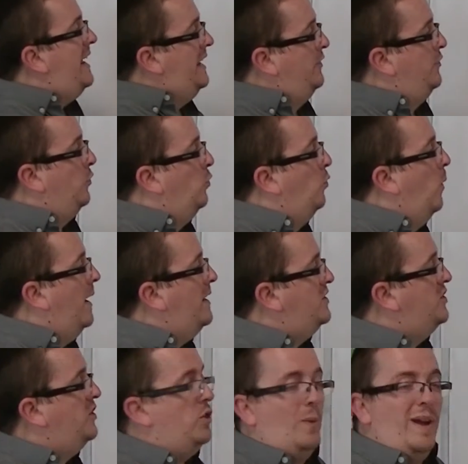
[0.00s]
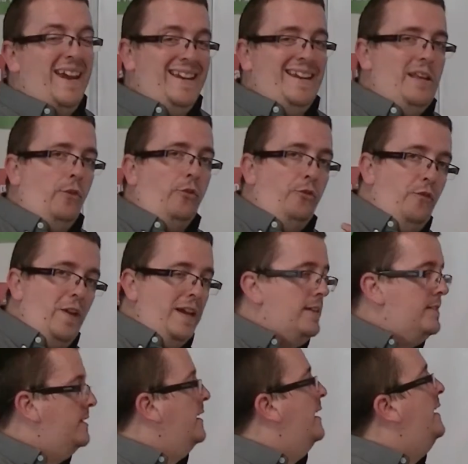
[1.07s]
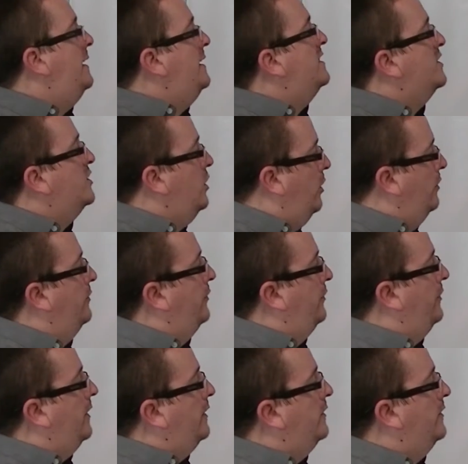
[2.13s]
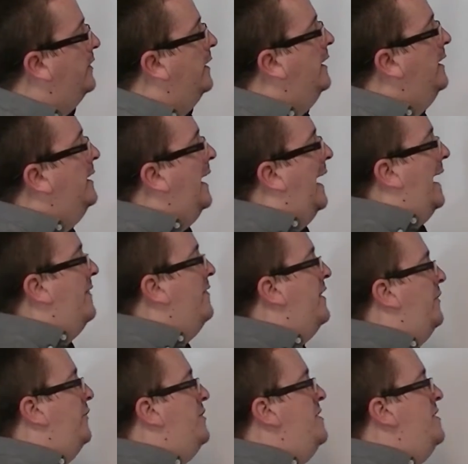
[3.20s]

is always 2. It is fixed, it is constant. And this